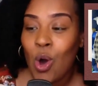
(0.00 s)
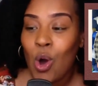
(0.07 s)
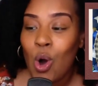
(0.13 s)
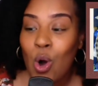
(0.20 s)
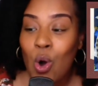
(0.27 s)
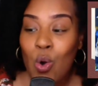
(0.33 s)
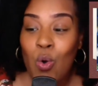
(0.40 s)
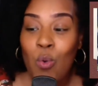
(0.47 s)

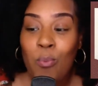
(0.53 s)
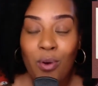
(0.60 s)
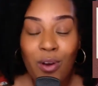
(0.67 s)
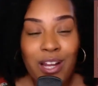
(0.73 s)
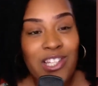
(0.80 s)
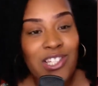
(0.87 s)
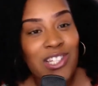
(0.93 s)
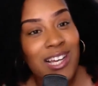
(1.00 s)
who
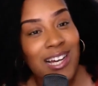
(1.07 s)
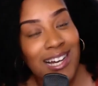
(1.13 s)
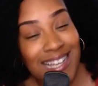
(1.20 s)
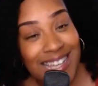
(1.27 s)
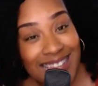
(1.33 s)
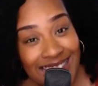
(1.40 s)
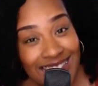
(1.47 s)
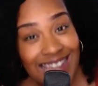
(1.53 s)
preached
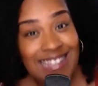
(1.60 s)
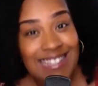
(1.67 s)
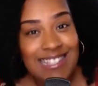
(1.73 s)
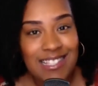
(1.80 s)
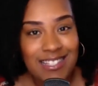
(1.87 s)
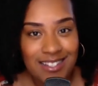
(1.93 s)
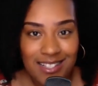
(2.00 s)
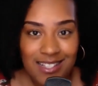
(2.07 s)

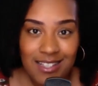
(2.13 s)
against